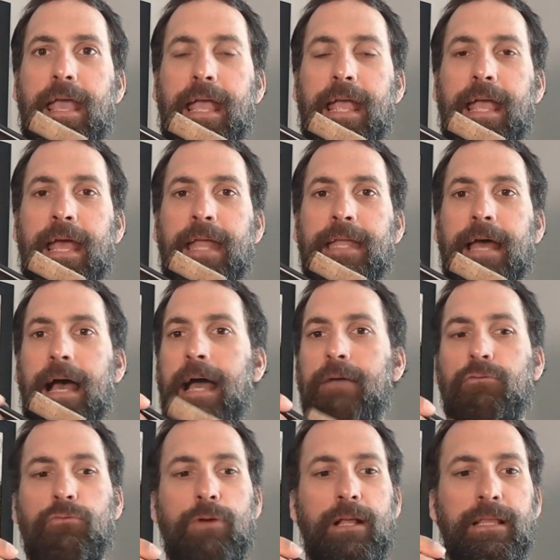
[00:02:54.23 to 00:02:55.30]
And I
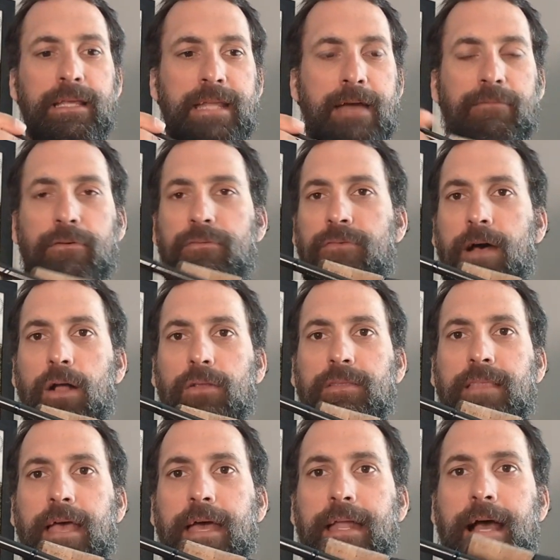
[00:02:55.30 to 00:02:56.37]
really never
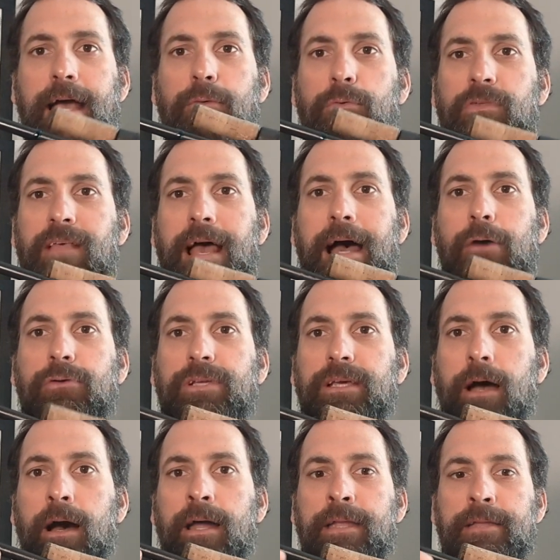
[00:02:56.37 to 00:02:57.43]
felt that I was
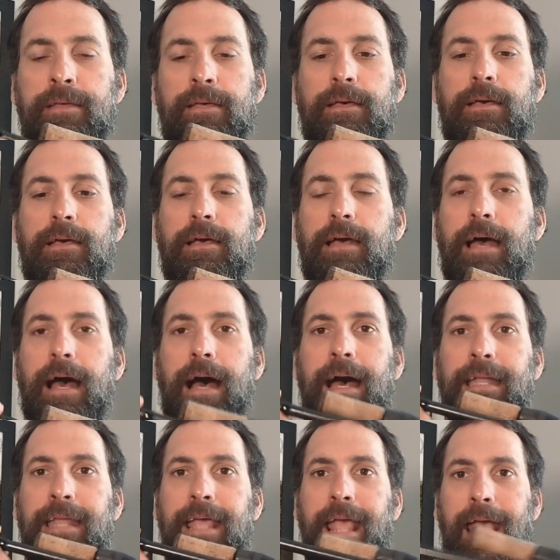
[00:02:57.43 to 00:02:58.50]
outgunned
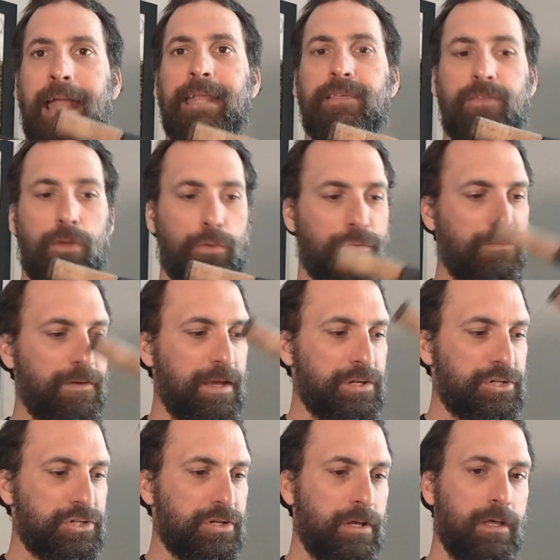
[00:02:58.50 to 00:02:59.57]
on any of those
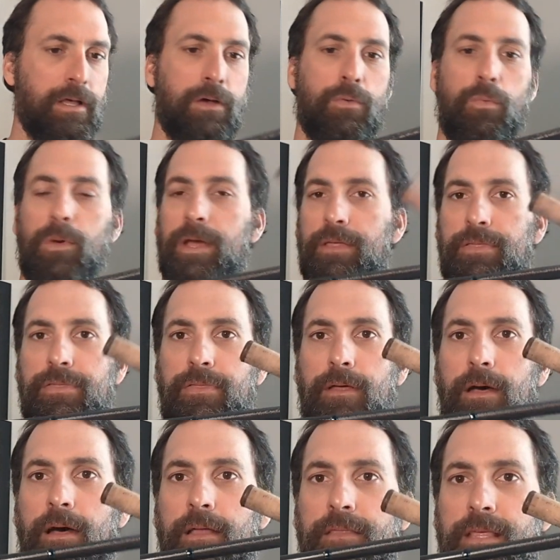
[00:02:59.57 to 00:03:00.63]
fish with
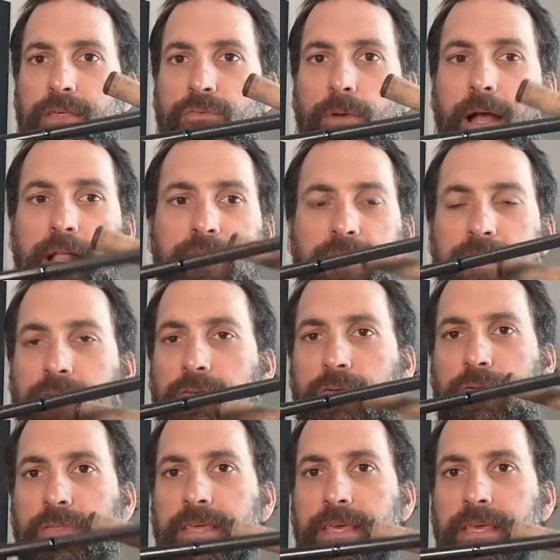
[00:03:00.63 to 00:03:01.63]
these rods, either